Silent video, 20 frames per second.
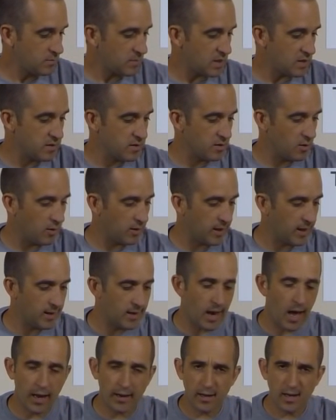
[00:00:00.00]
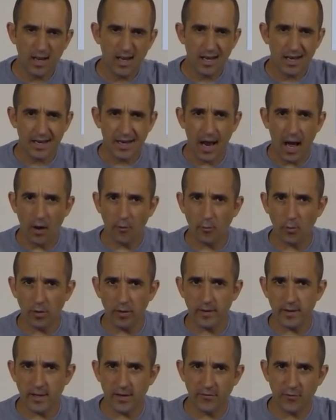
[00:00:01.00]
So again, not
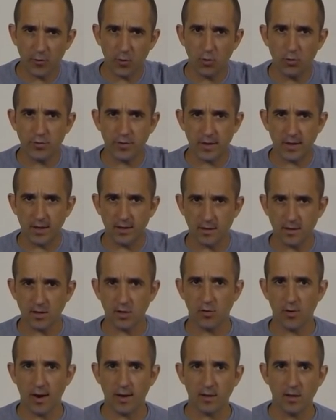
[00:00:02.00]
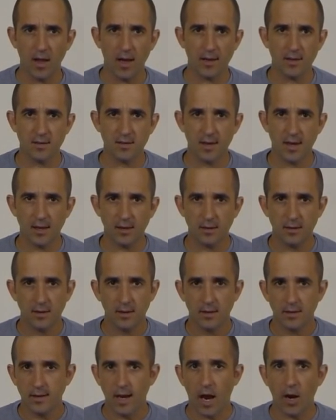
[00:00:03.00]
really difficult to get the correct line set,
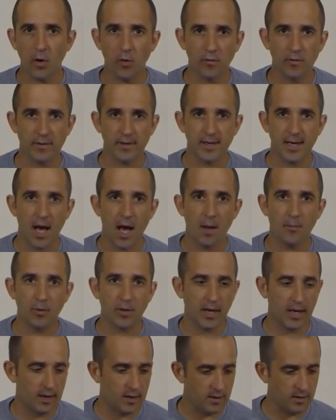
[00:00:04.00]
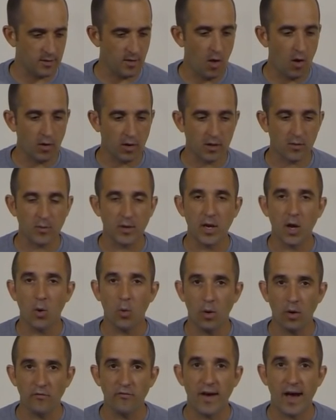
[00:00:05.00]
not overly complicated as long as we know
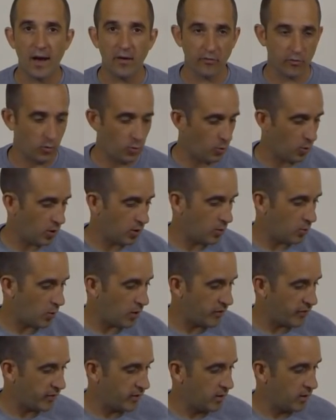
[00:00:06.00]
what valves we're working with.